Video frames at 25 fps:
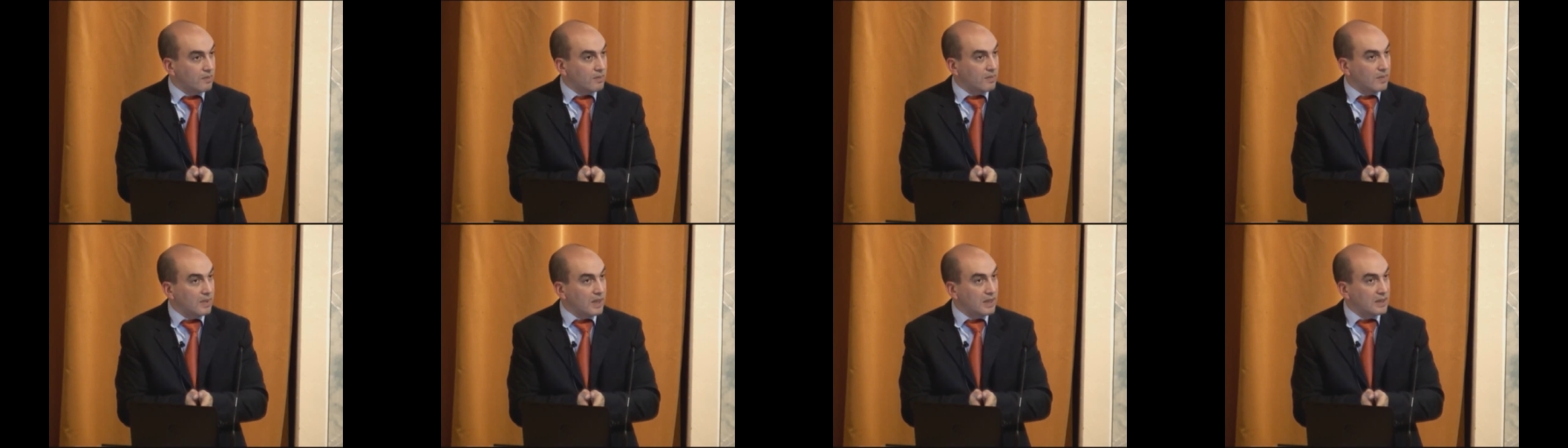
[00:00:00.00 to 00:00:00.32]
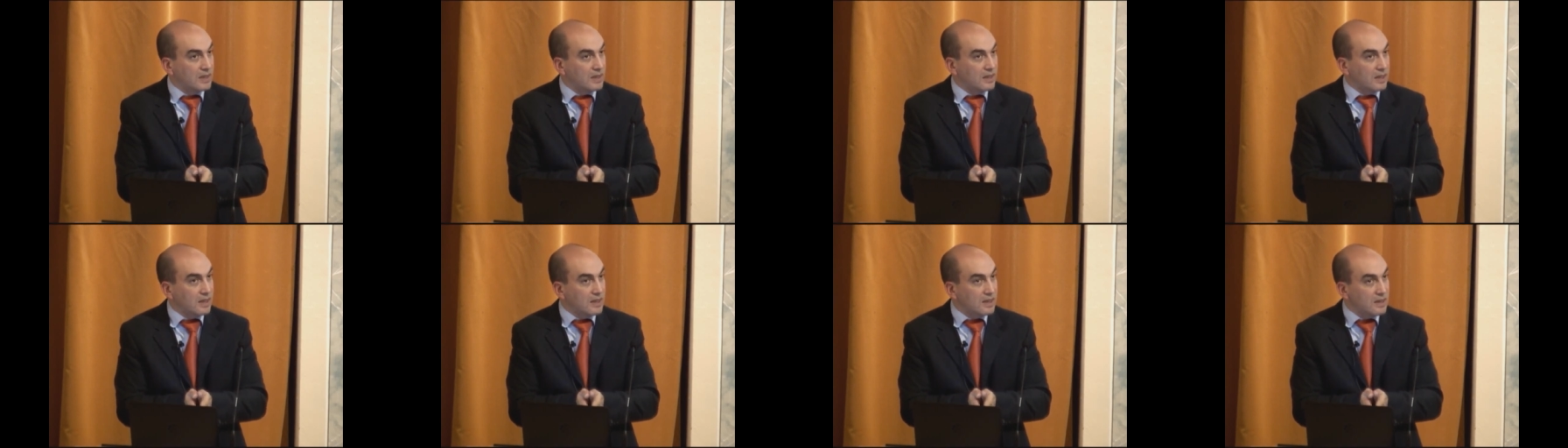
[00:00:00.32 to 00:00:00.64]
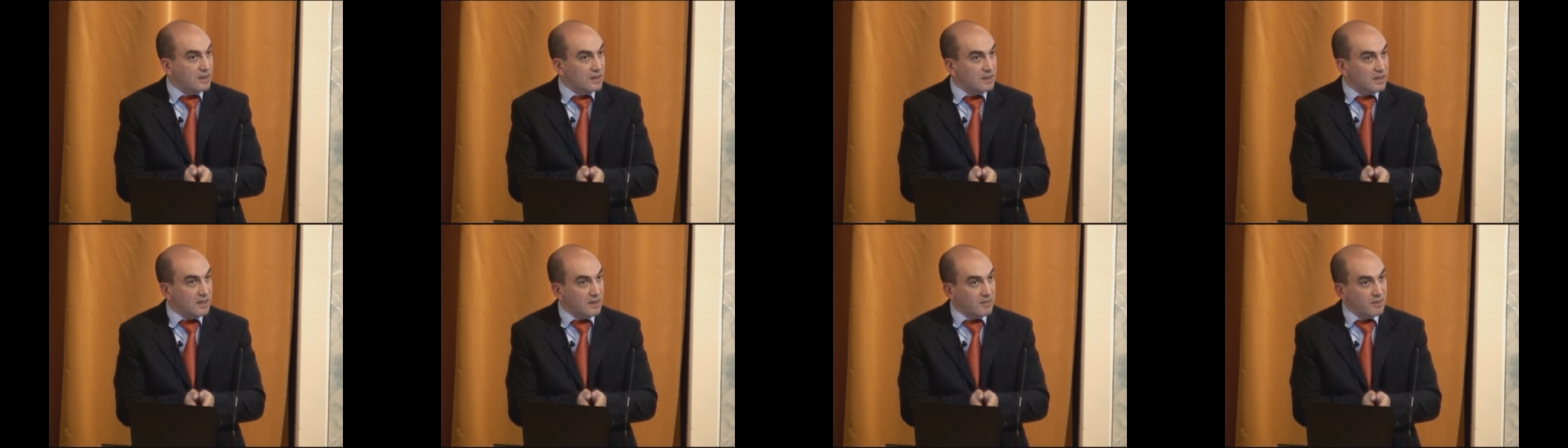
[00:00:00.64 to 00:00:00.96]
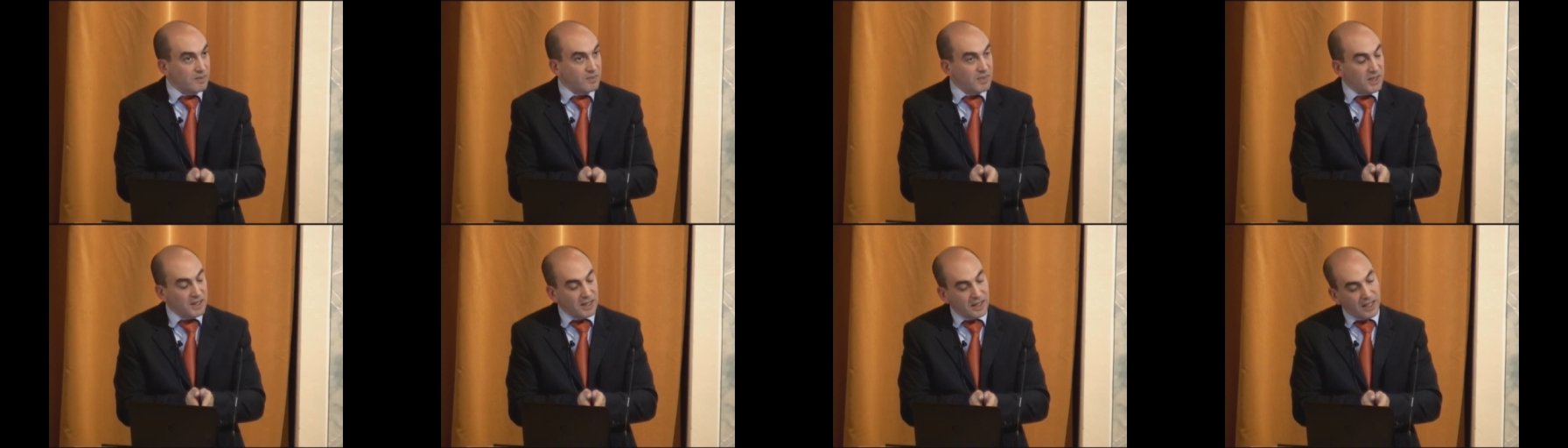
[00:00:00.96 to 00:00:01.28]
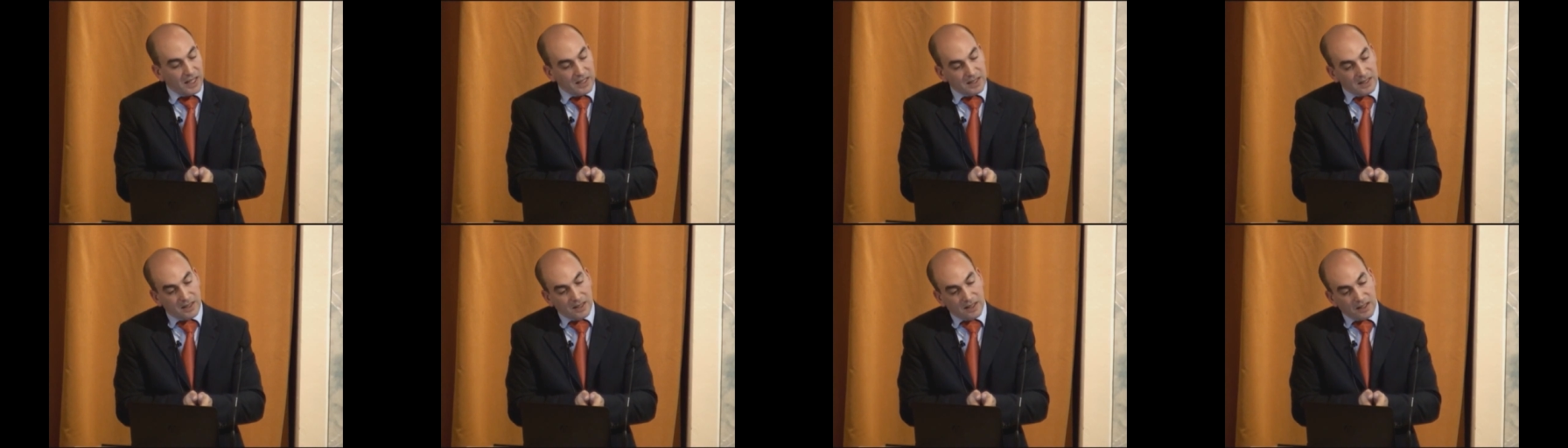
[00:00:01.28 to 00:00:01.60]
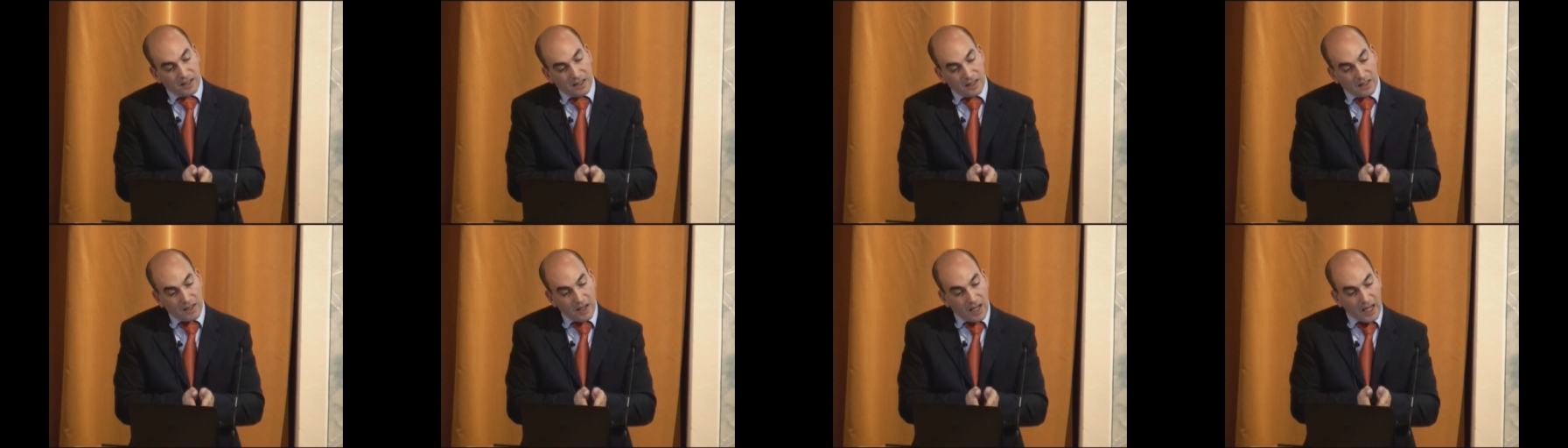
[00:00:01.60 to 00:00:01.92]
It doesn't seem to be the case
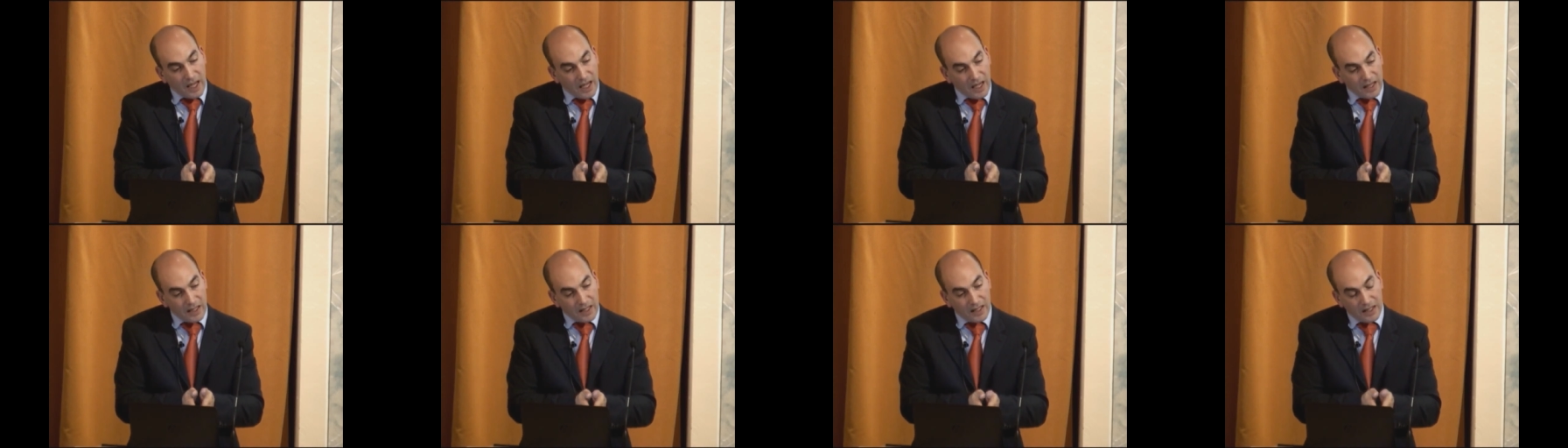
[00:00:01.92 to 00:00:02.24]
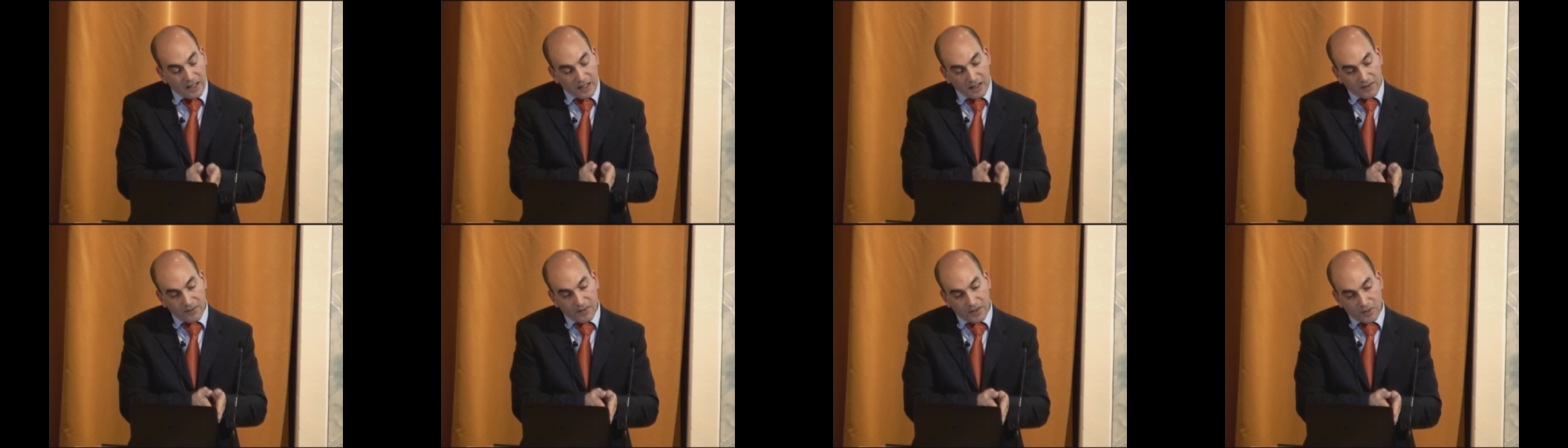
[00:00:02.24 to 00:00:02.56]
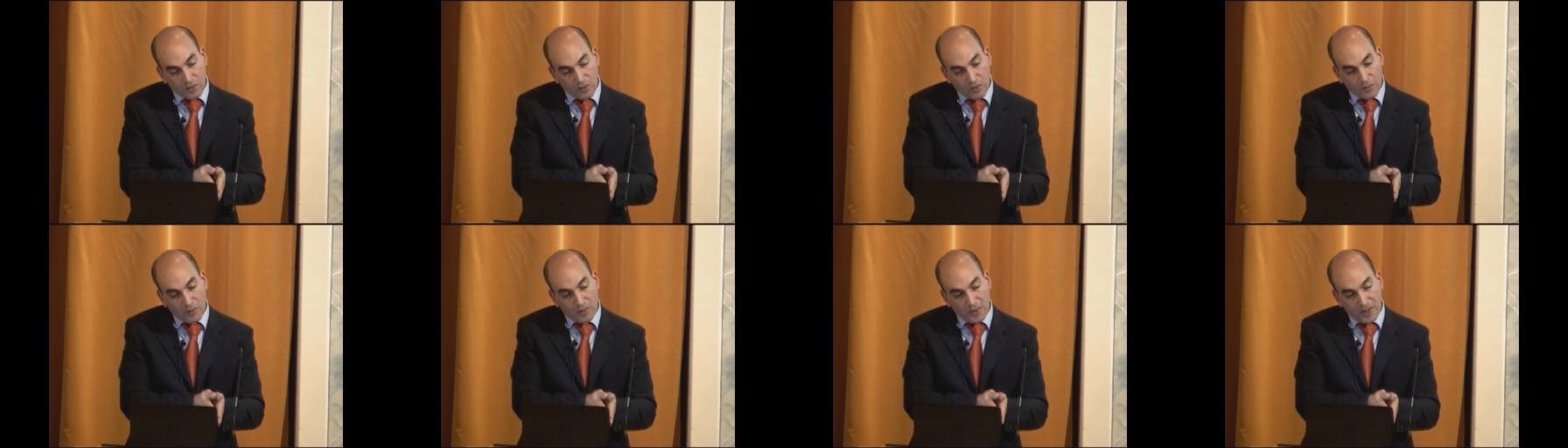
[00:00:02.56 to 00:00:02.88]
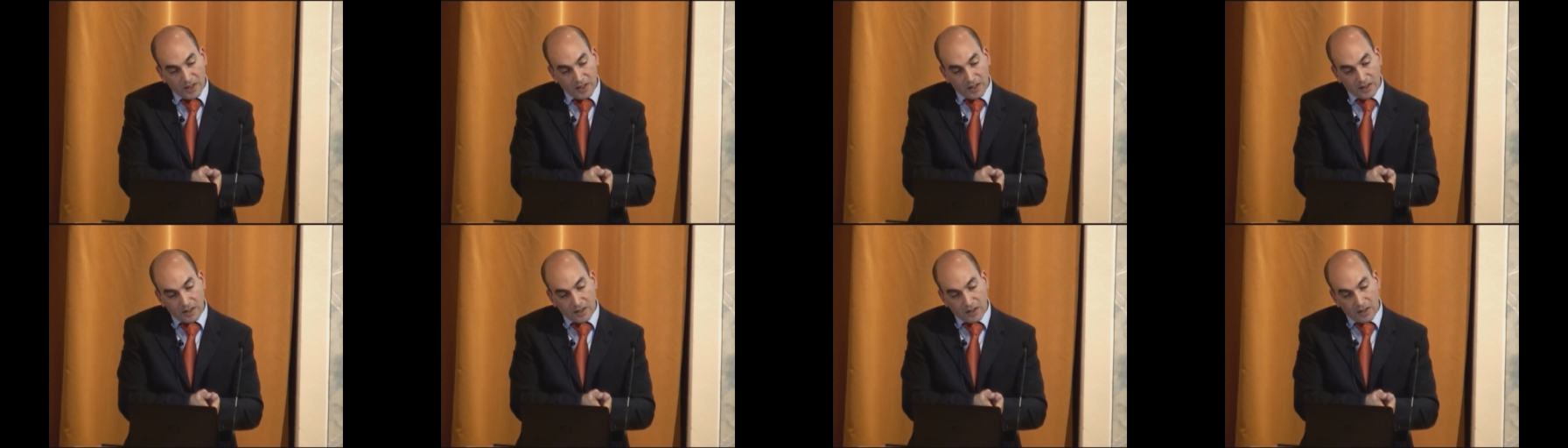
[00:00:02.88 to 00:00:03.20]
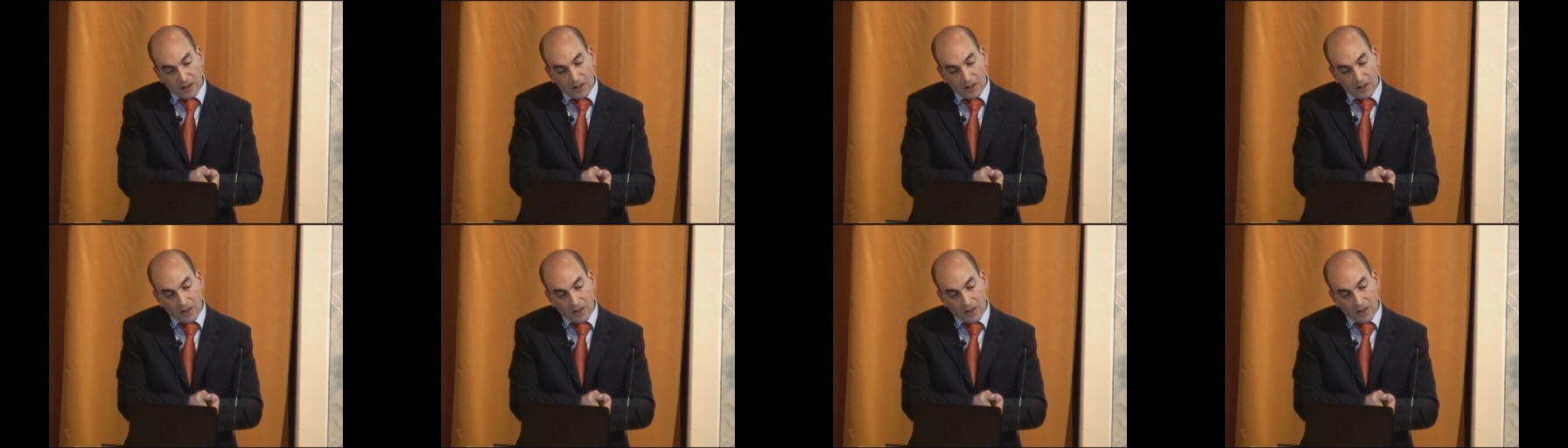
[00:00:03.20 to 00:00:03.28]
that any individual will be